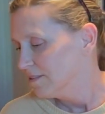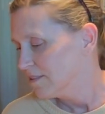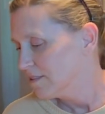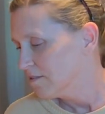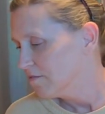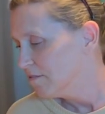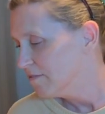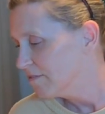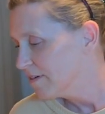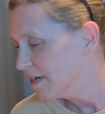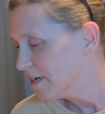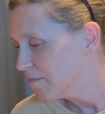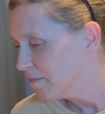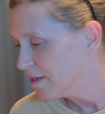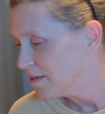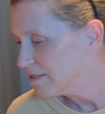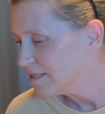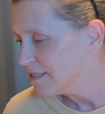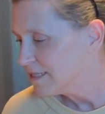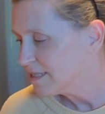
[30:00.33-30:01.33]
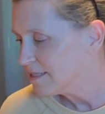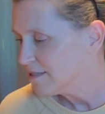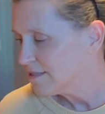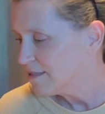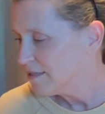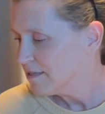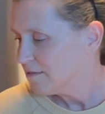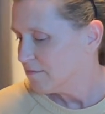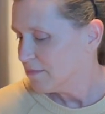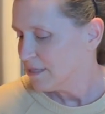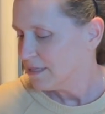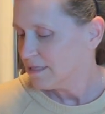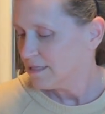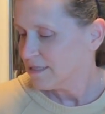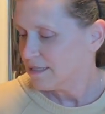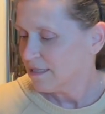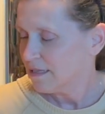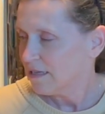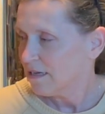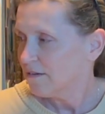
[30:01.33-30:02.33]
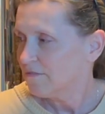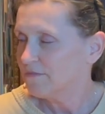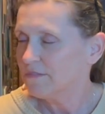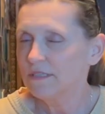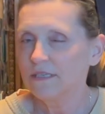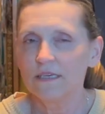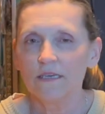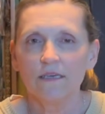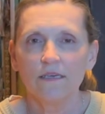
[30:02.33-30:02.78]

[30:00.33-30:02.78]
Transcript: So we've got about 16 minutes left.